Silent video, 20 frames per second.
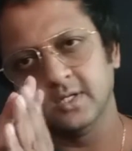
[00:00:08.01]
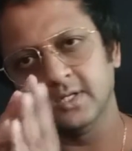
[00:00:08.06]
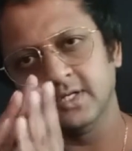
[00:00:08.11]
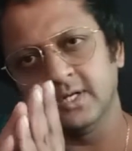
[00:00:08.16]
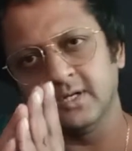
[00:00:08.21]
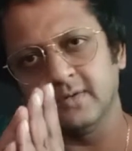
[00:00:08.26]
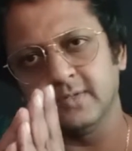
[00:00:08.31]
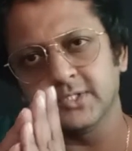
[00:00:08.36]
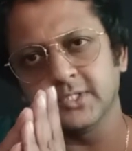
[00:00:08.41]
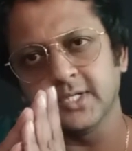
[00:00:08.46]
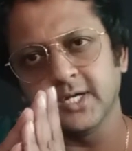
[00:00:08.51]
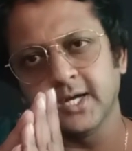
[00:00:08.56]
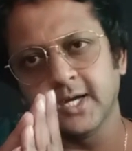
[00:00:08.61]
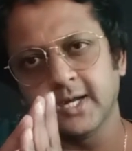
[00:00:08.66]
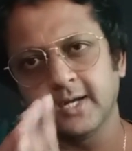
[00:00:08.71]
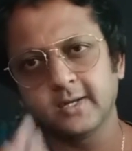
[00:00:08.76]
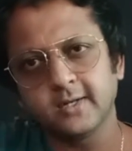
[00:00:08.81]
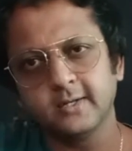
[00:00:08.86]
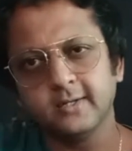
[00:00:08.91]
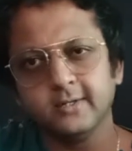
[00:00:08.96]
Namaskar,
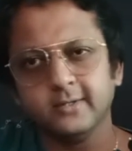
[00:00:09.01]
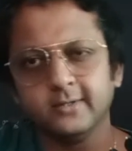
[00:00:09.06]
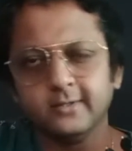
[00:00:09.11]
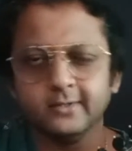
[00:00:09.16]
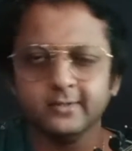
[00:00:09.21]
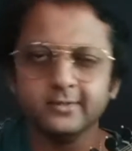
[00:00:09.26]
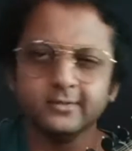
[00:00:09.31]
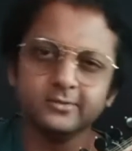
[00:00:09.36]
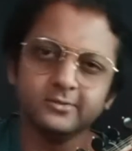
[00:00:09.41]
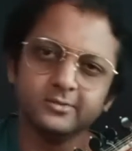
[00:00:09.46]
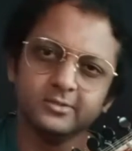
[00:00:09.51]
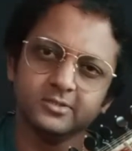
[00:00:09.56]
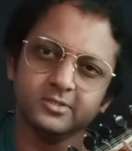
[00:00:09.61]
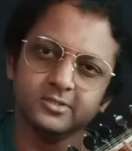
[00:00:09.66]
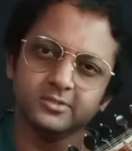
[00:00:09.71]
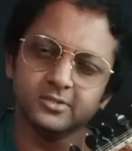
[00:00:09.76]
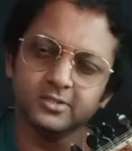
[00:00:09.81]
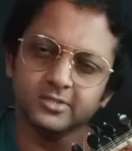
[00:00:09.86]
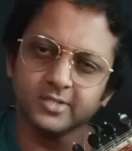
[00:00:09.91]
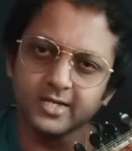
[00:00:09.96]
this
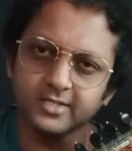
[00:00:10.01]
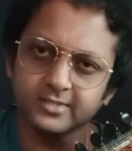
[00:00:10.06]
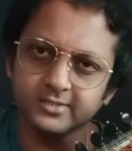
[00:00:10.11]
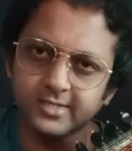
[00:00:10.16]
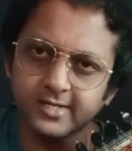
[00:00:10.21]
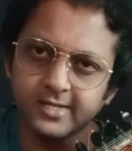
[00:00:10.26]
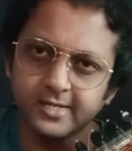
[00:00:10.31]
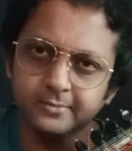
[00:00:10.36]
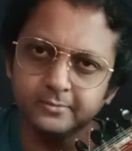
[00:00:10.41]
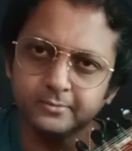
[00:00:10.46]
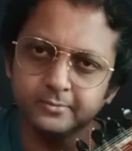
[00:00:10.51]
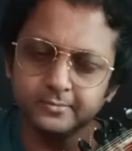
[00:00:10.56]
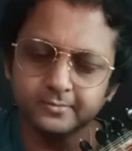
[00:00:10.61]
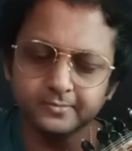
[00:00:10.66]
is Sitar Sam